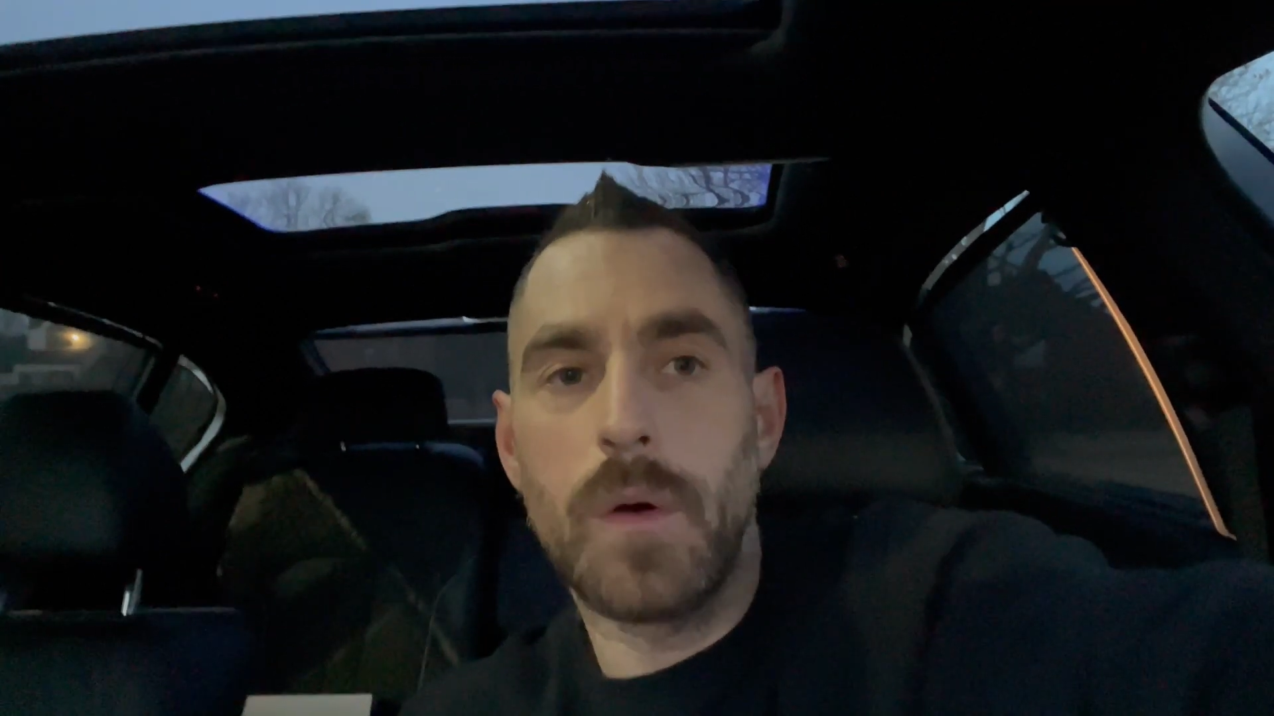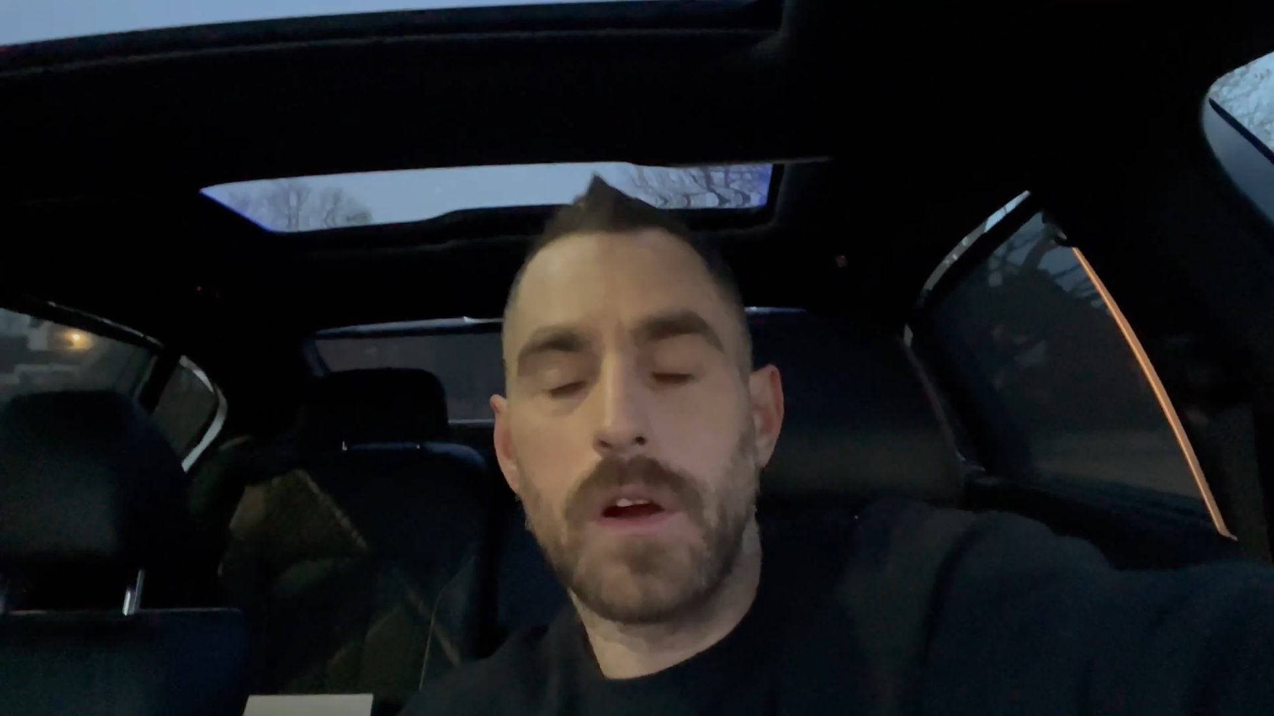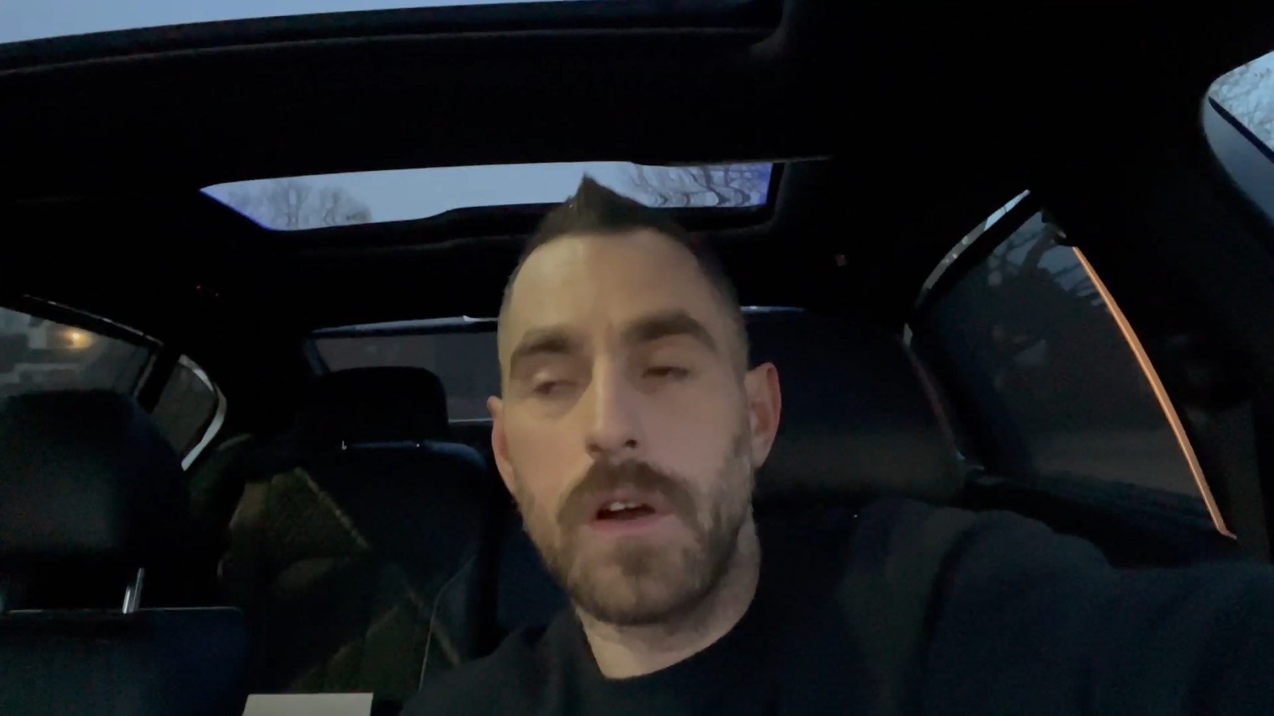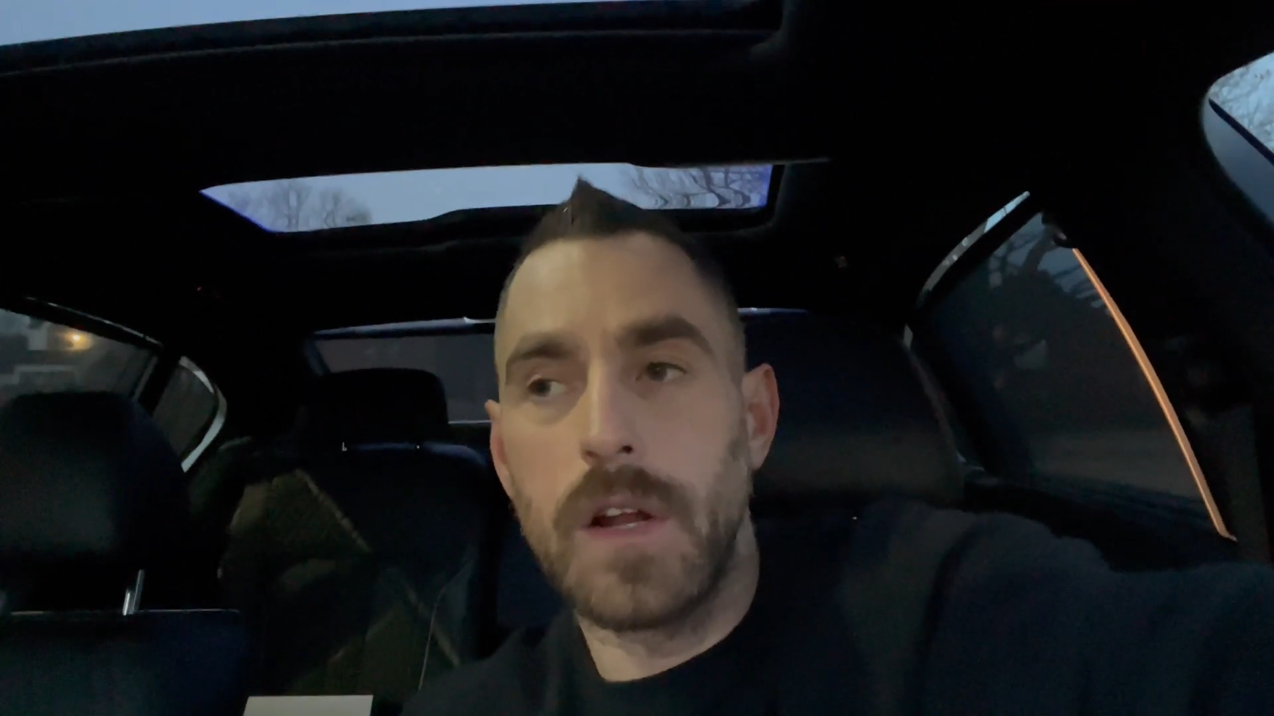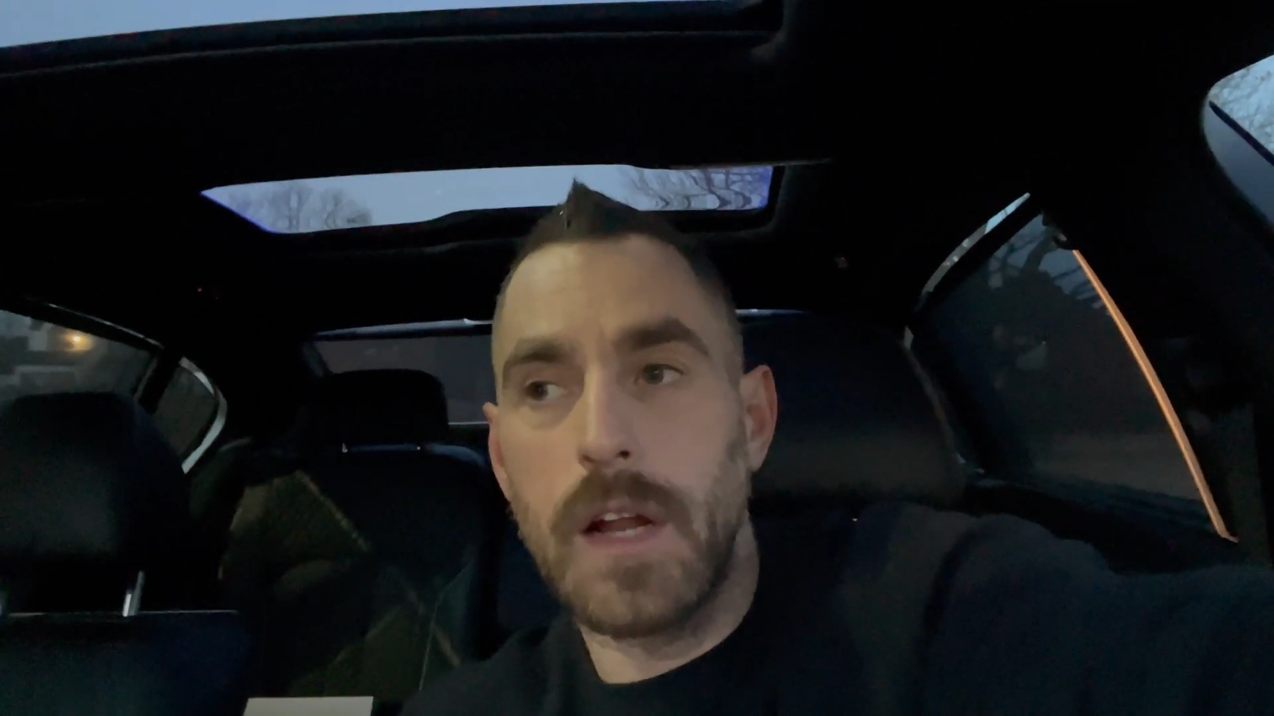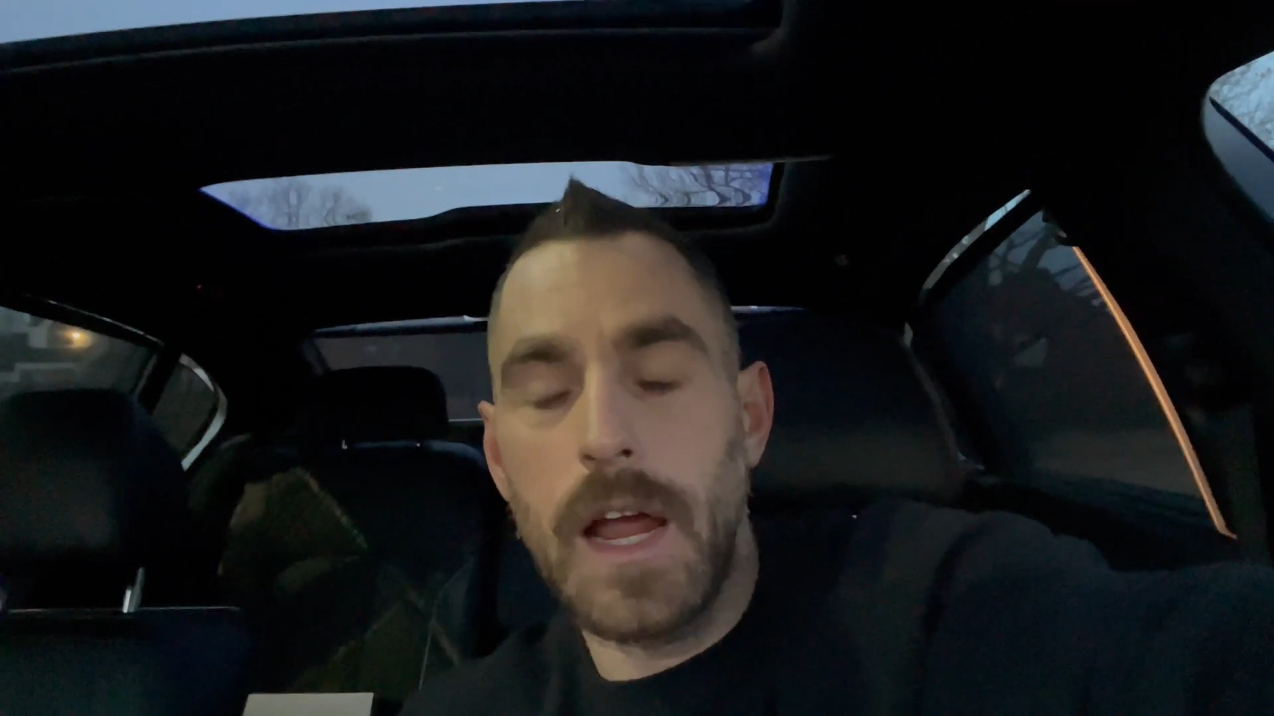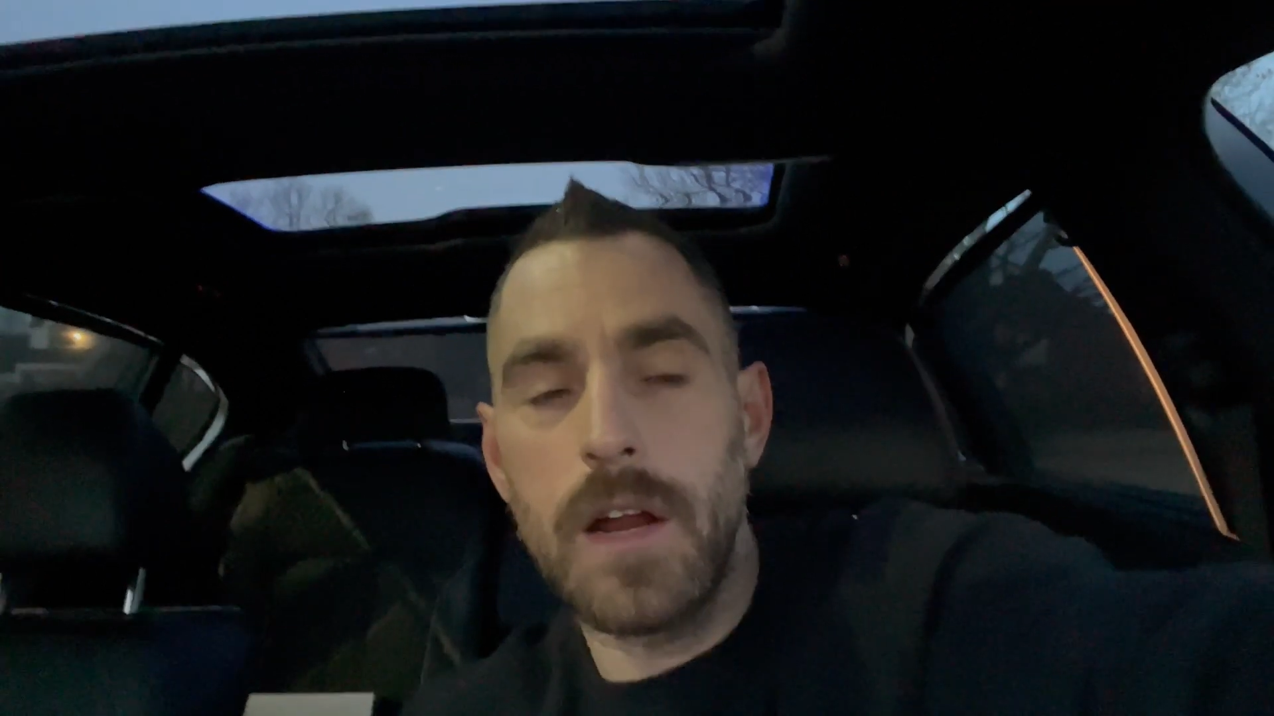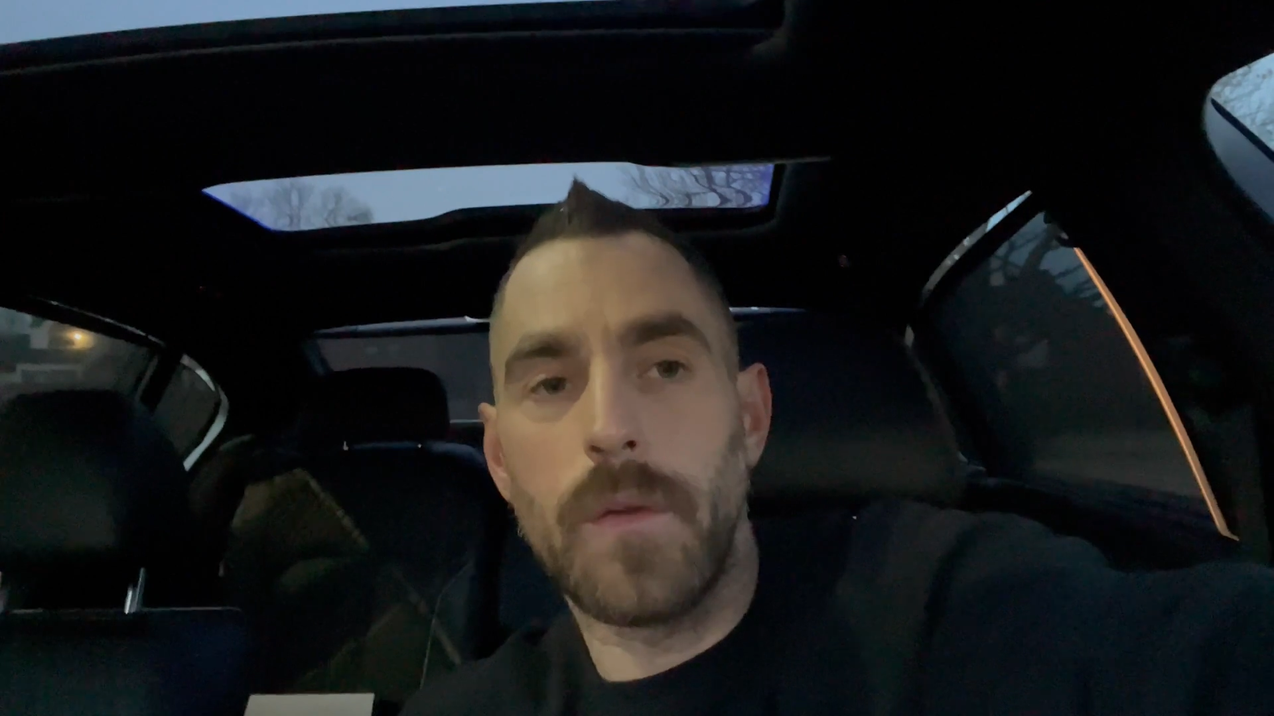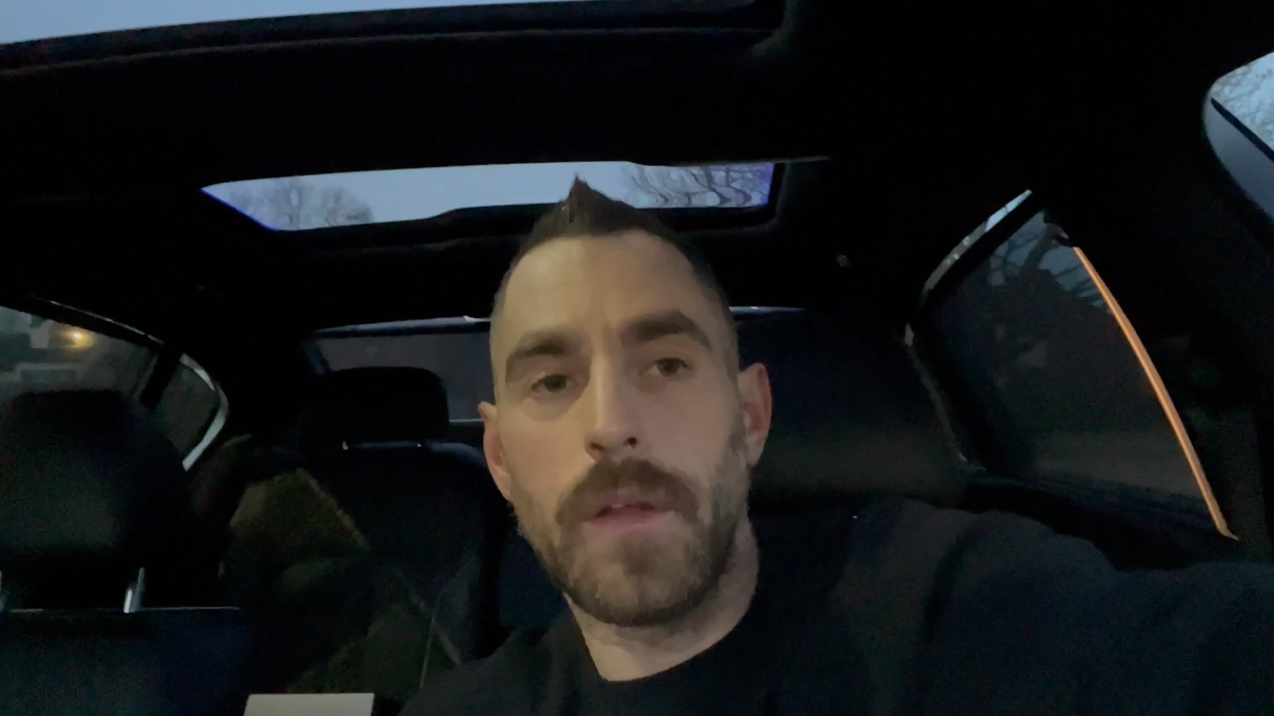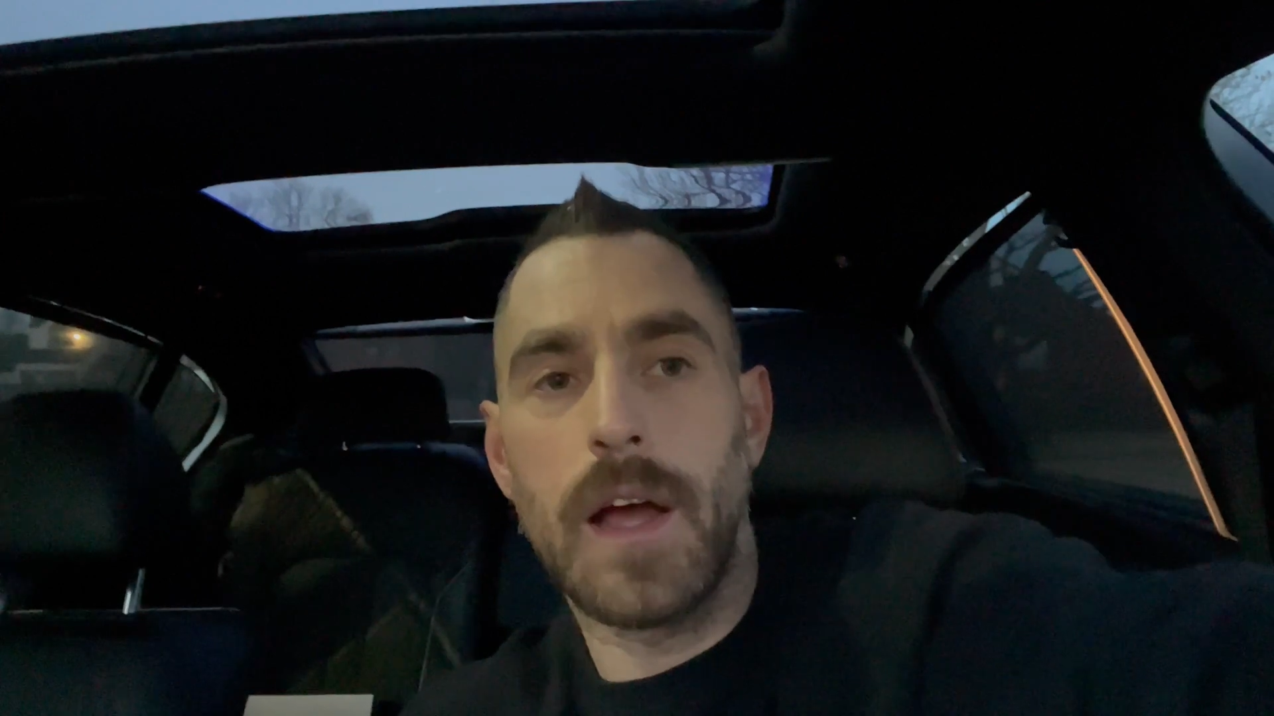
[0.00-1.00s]
I couldn't
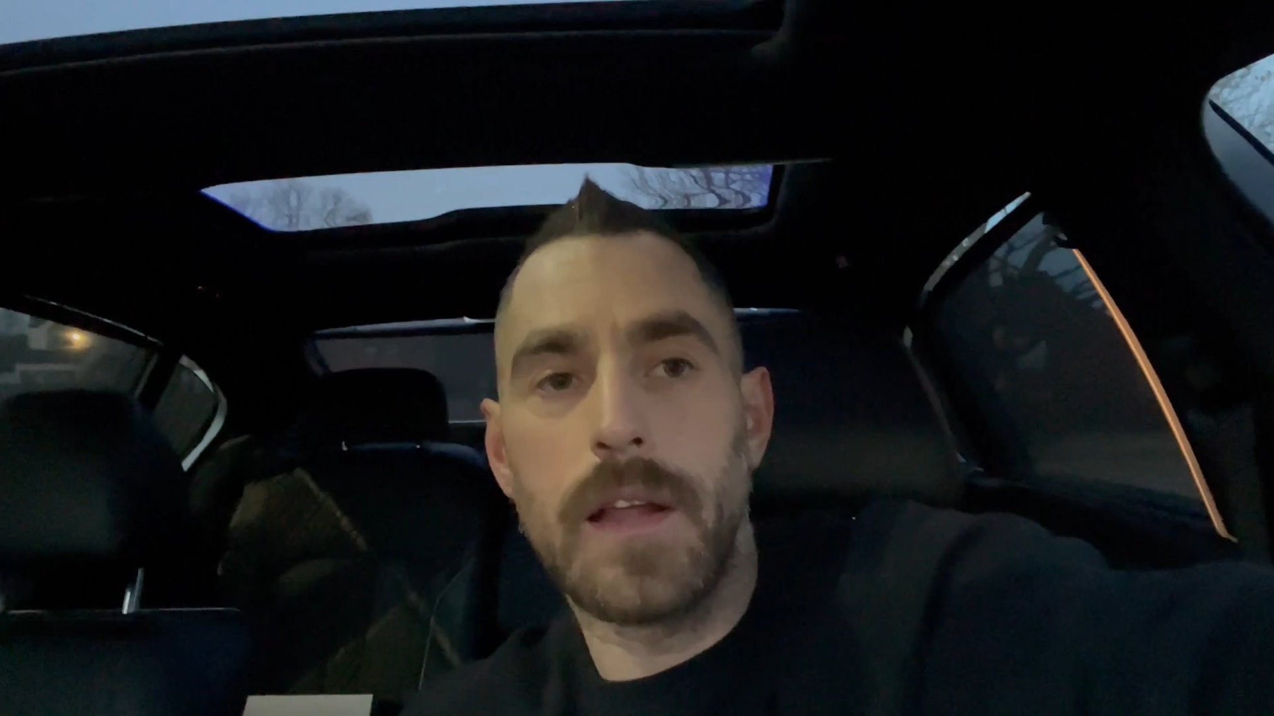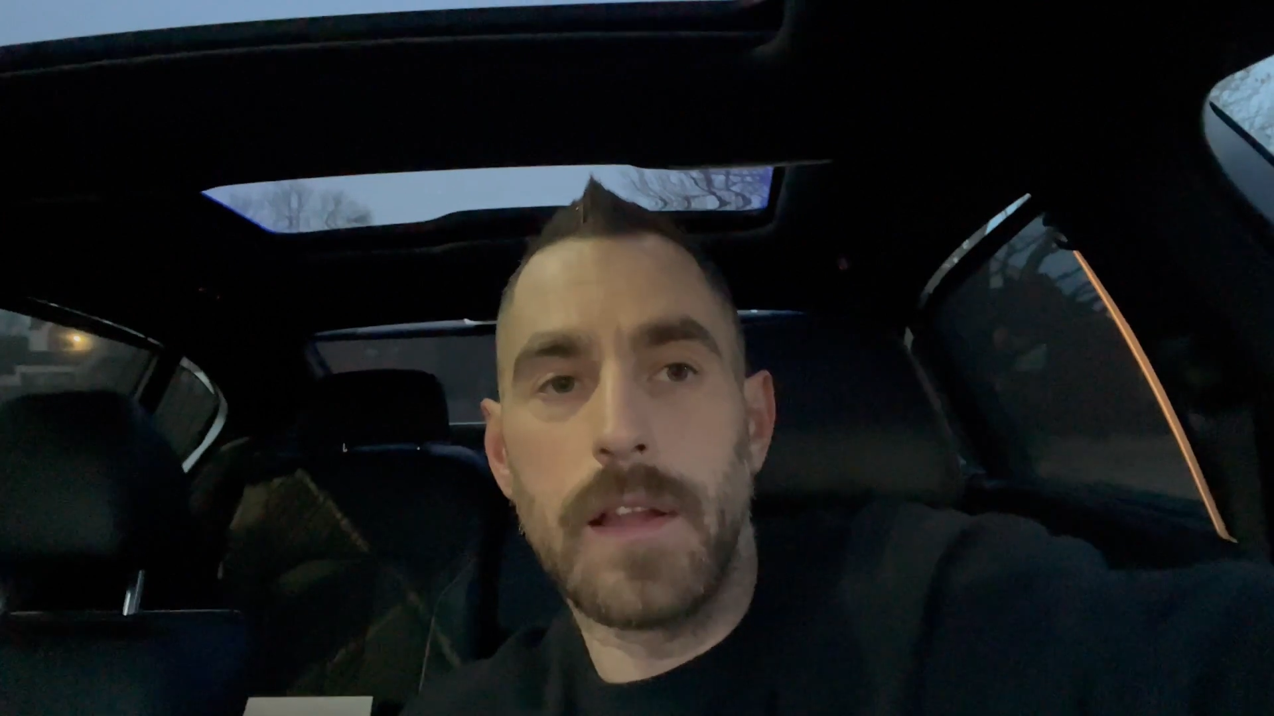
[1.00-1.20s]
handle that.